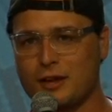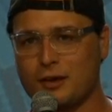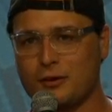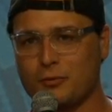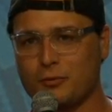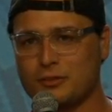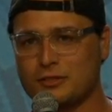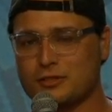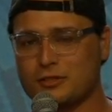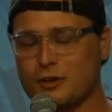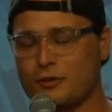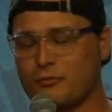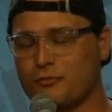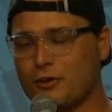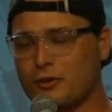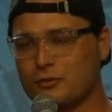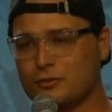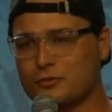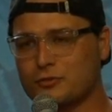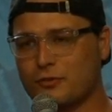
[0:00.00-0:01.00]
when cell
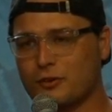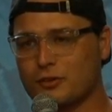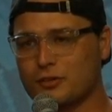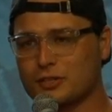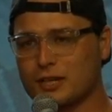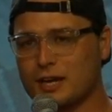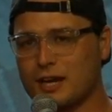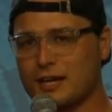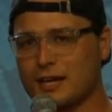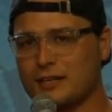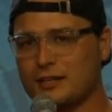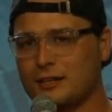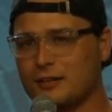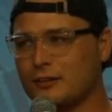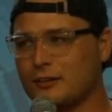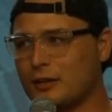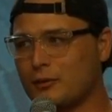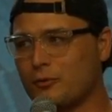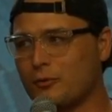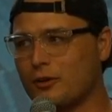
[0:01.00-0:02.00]
phones first got here,
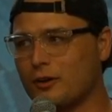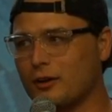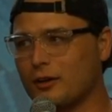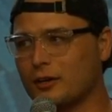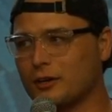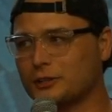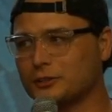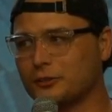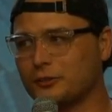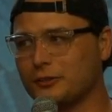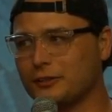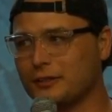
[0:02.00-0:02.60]
they were a luxury.